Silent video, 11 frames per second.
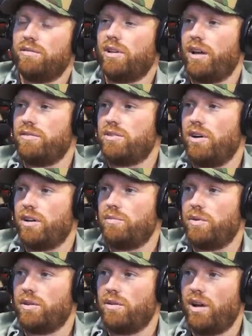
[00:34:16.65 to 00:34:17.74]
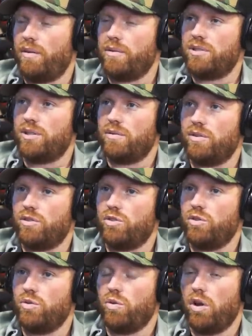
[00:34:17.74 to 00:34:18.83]
livestock, but the llamas seem to
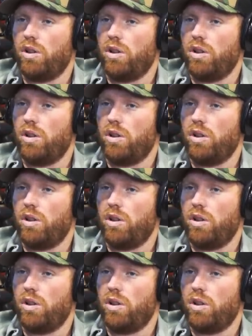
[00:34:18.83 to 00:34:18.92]
do